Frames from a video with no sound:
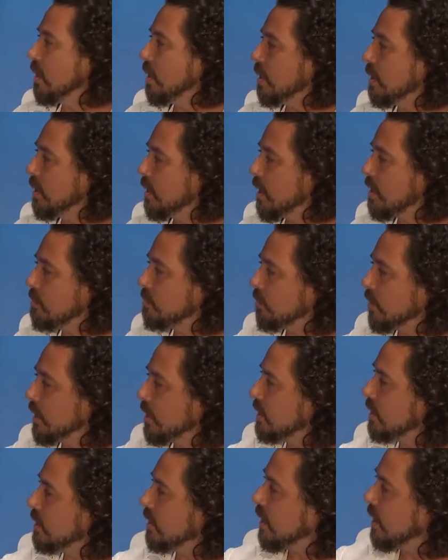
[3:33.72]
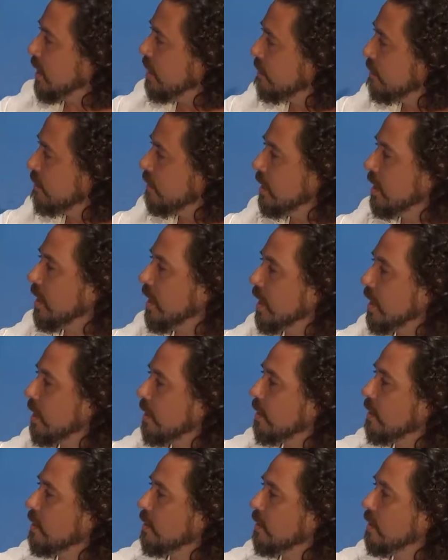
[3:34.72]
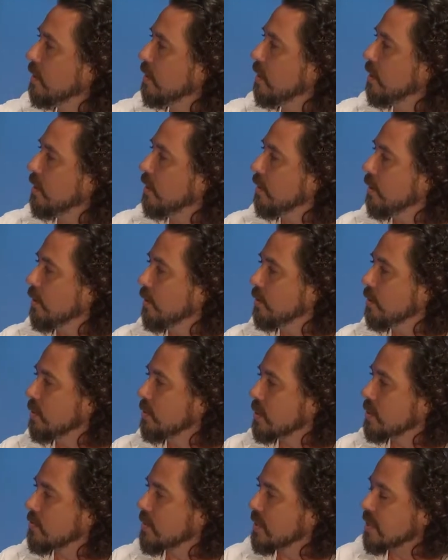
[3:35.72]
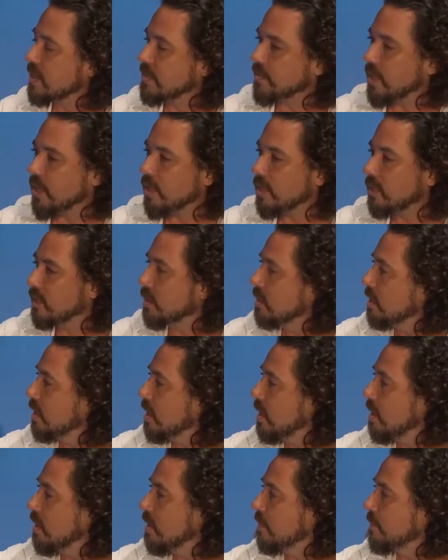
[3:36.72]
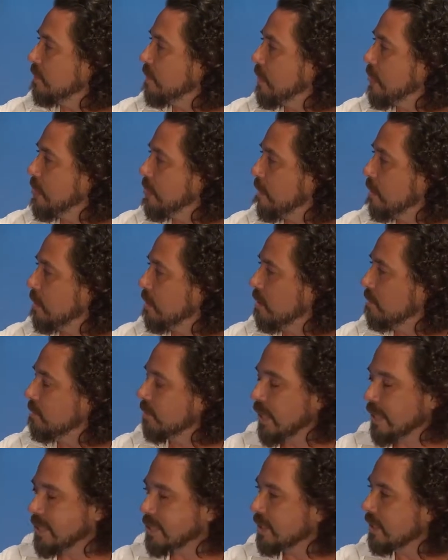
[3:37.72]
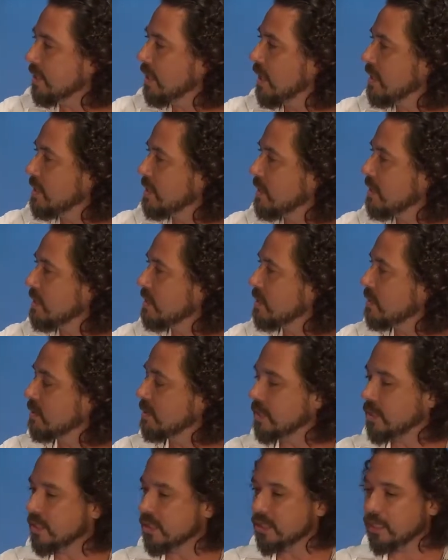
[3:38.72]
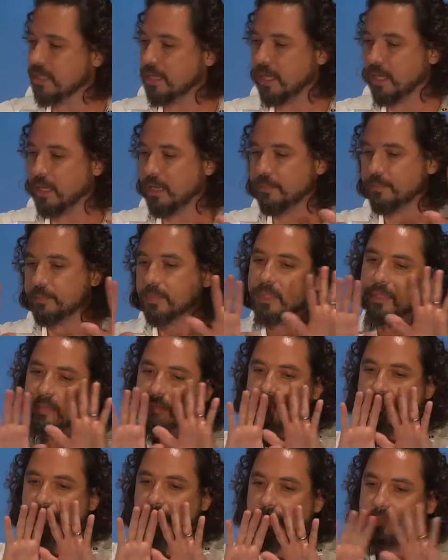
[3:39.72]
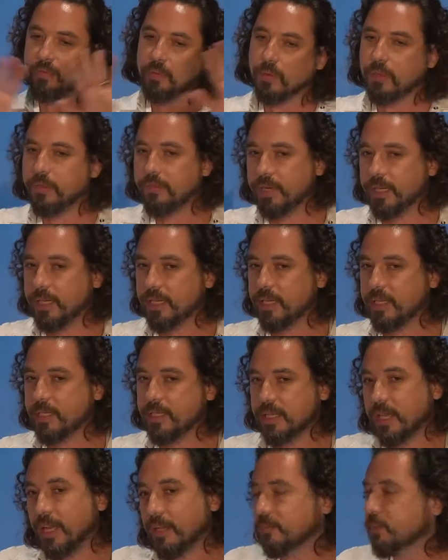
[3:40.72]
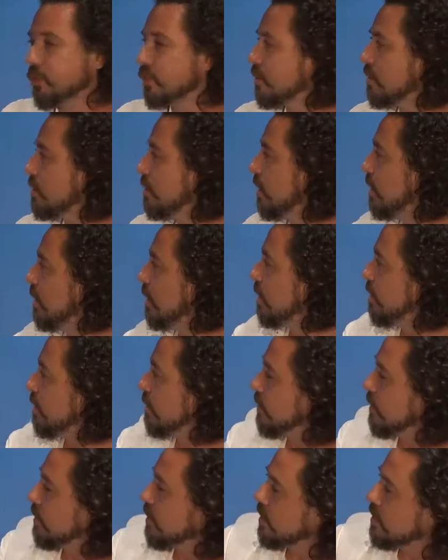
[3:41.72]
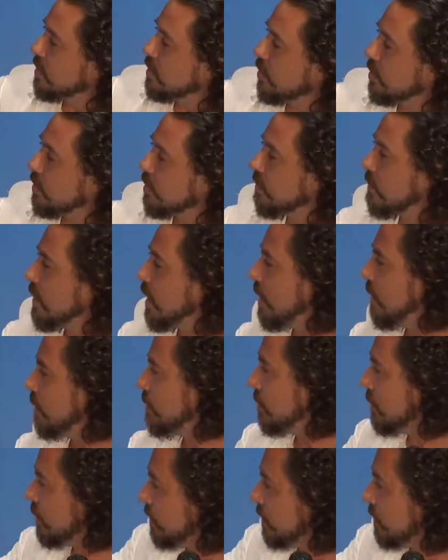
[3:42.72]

and then I print every layer on those transparent um, uh, plexiglasses. So this is um, a full 3D sculpture. You can turn around, you